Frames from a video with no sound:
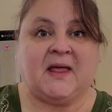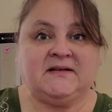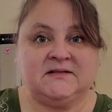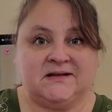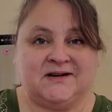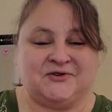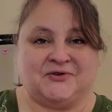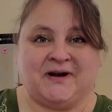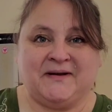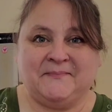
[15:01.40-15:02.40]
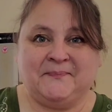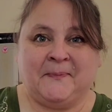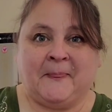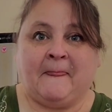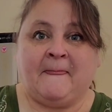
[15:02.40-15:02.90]
Lane Stitchery.
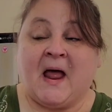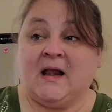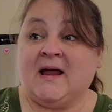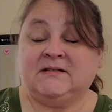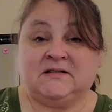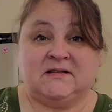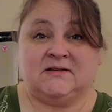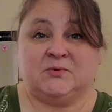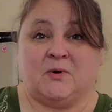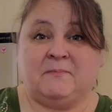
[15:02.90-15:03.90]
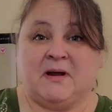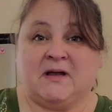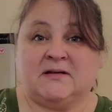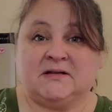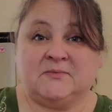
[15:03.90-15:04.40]
I like this one
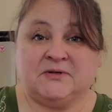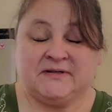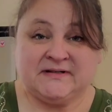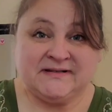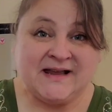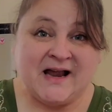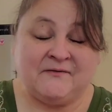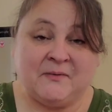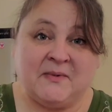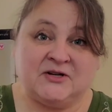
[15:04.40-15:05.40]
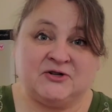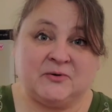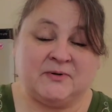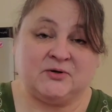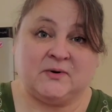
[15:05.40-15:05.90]
because it was it's kind of a mixture
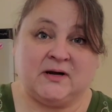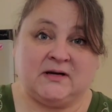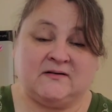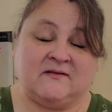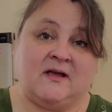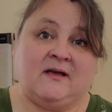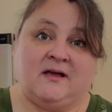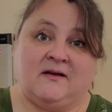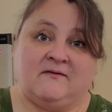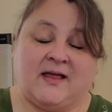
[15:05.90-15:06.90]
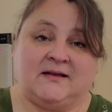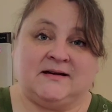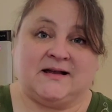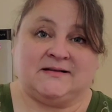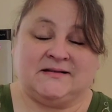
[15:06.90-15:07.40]
between
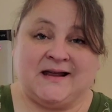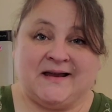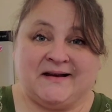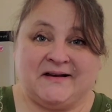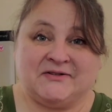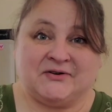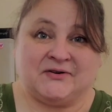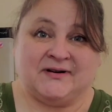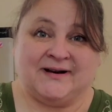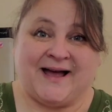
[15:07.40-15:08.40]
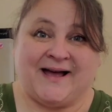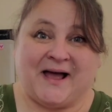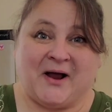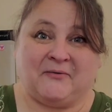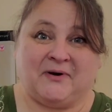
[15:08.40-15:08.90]
Valentine's Day and Easter. I,
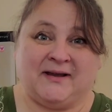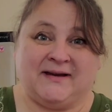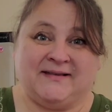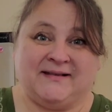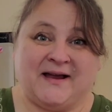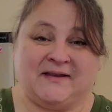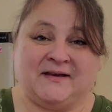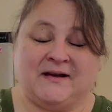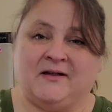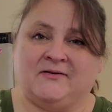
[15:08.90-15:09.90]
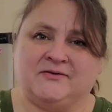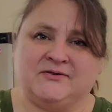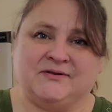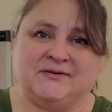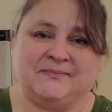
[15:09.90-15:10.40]
I really like the
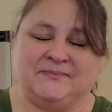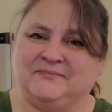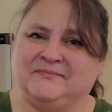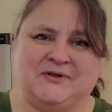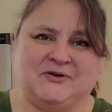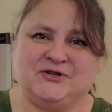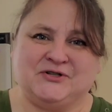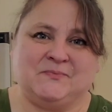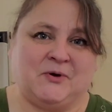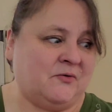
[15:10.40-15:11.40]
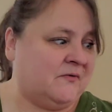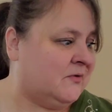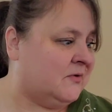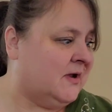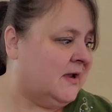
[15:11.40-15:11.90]
colors. The They're just
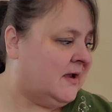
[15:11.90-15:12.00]
beautiful.